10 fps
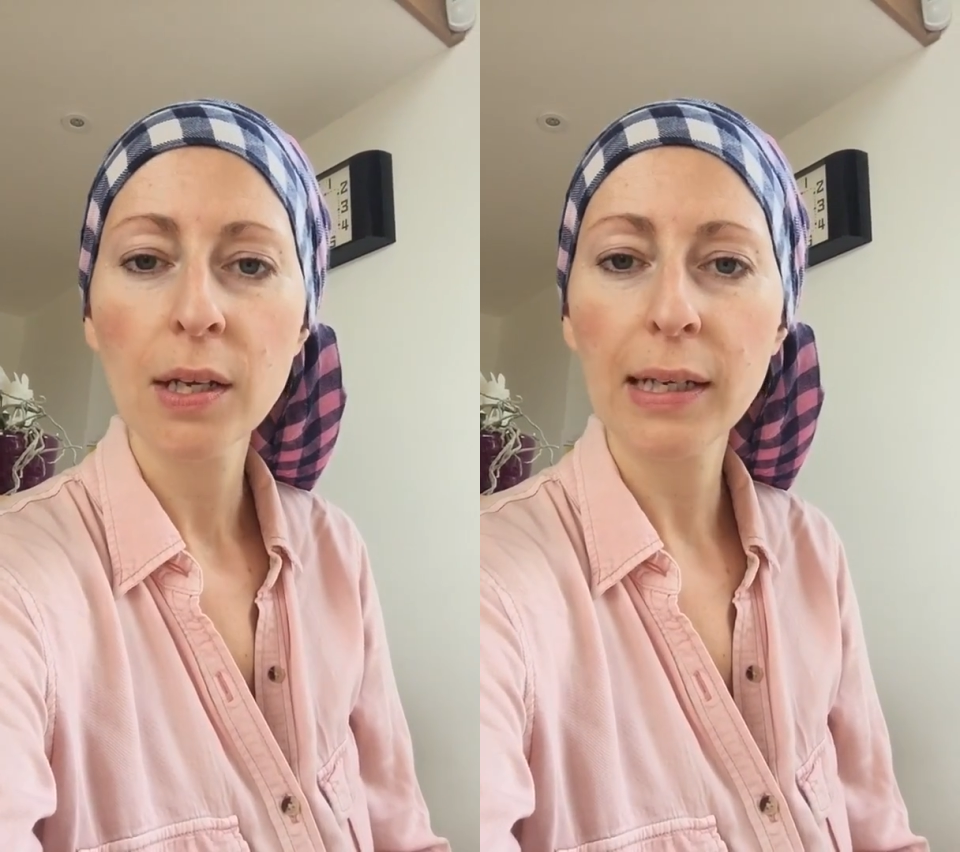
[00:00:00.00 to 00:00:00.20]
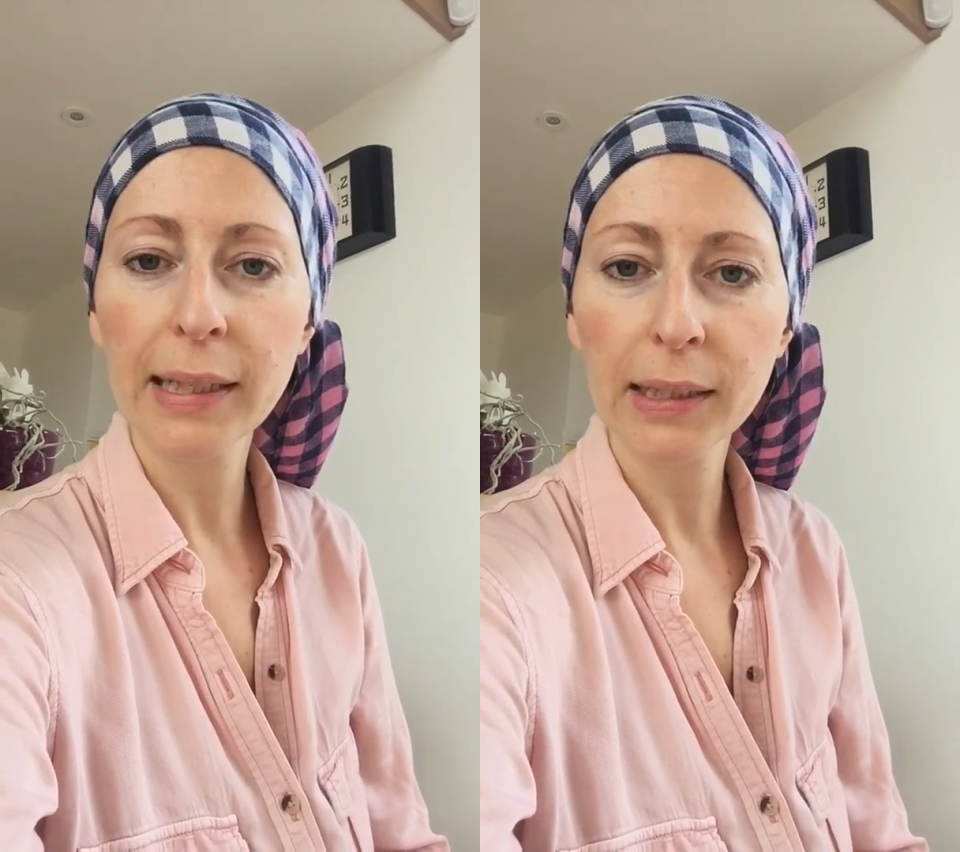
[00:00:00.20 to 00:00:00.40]

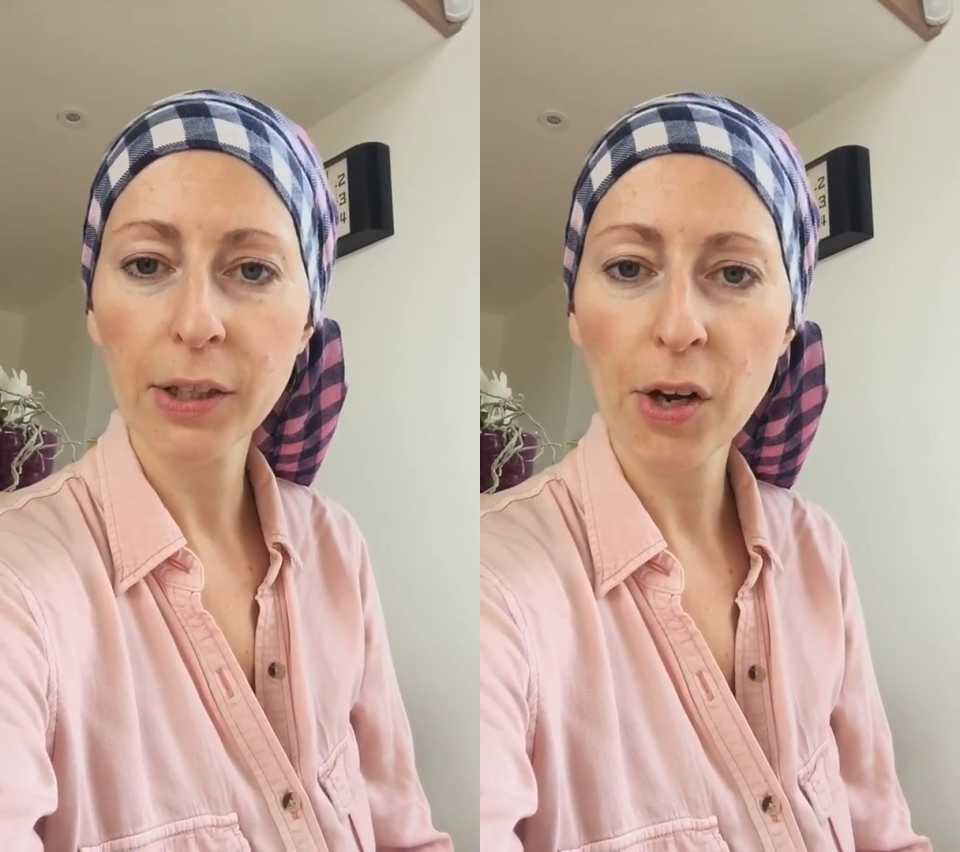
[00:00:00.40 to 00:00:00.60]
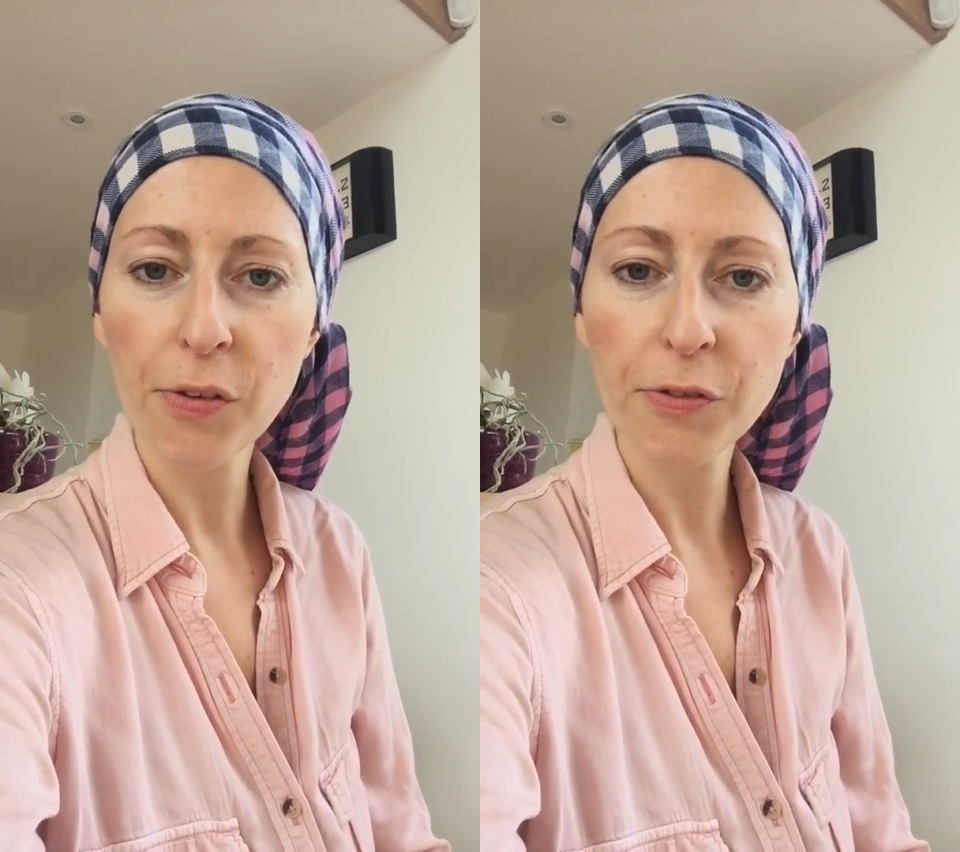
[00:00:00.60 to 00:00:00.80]
Little
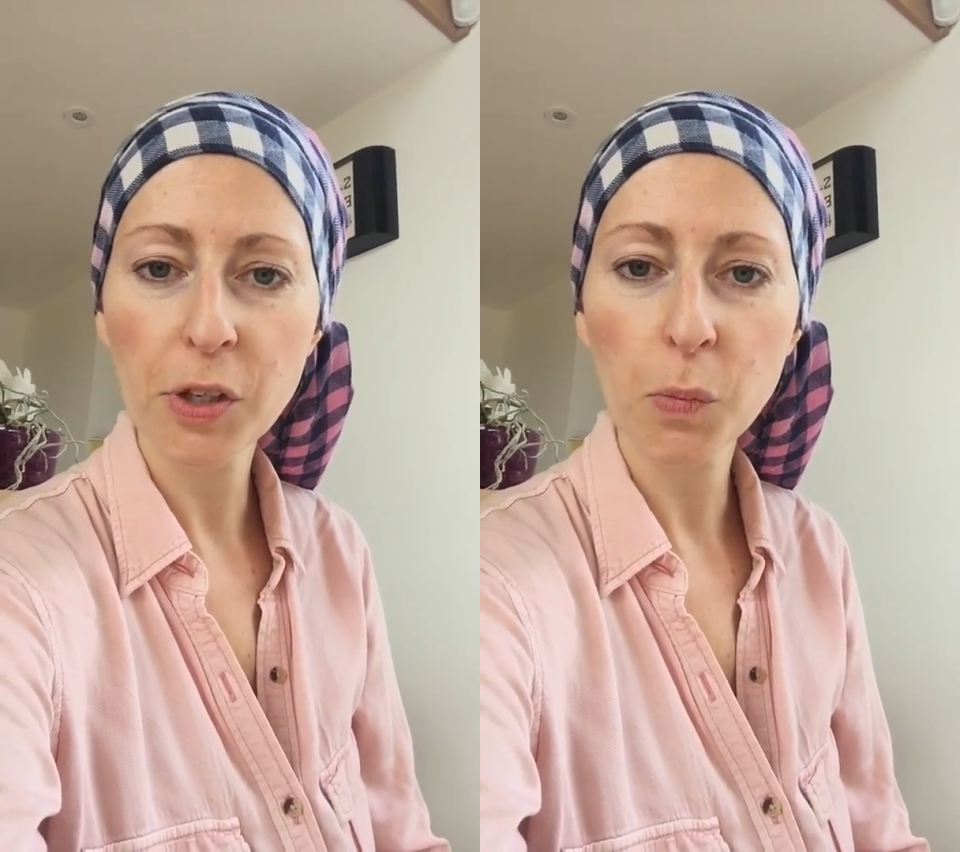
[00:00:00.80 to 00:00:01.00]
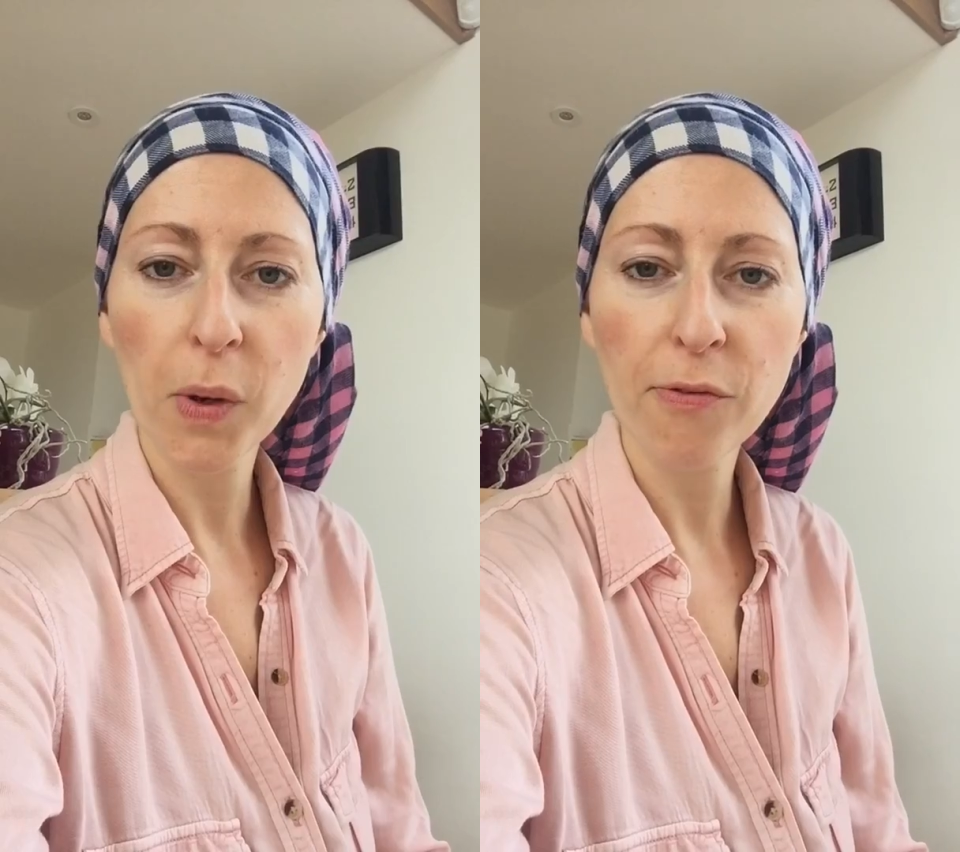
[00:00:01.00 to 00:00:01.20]
and
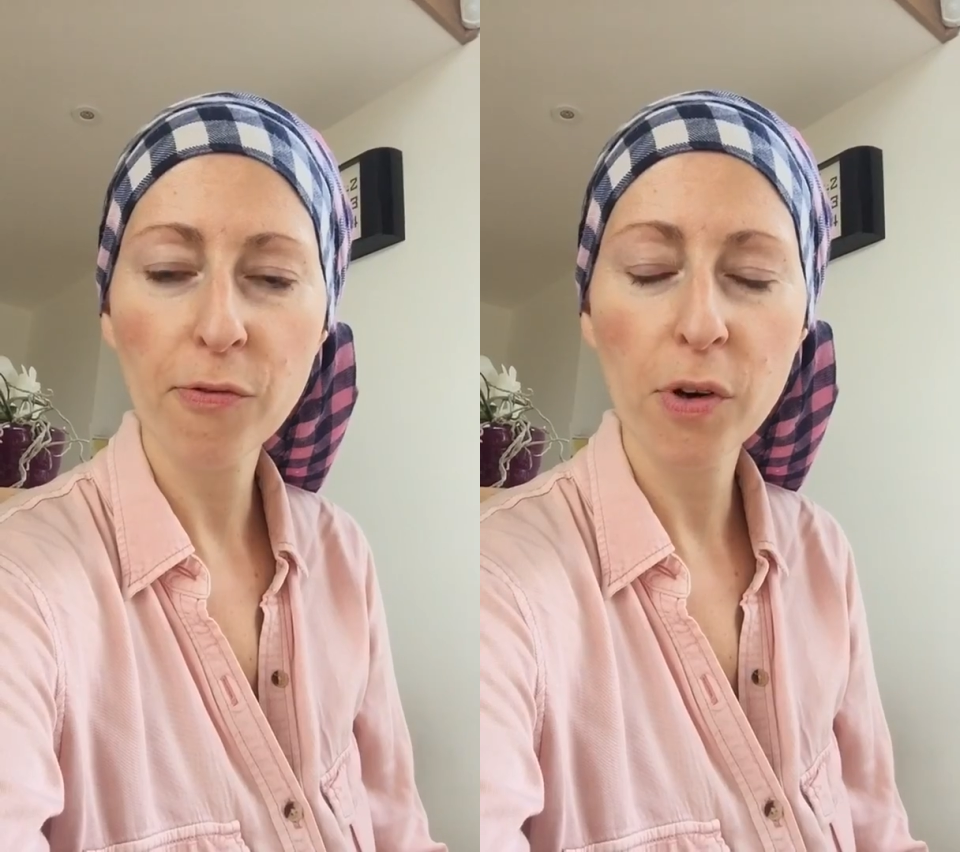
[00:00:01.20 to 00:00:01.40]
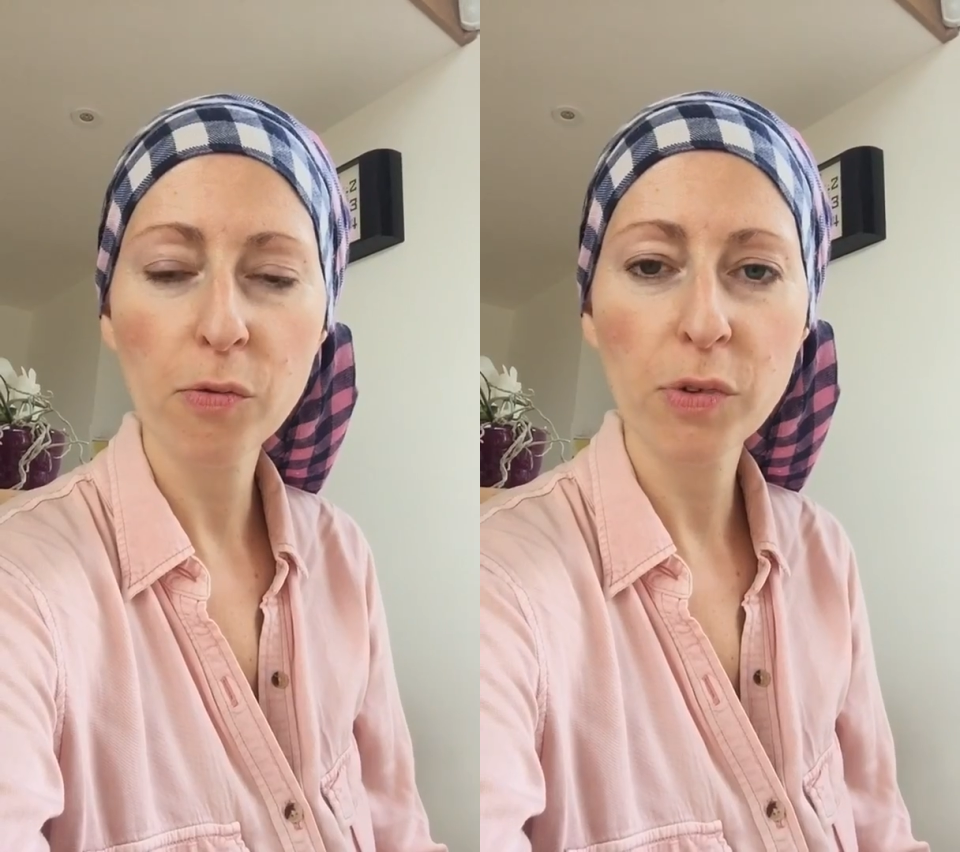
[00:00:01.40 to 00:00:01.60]
often we've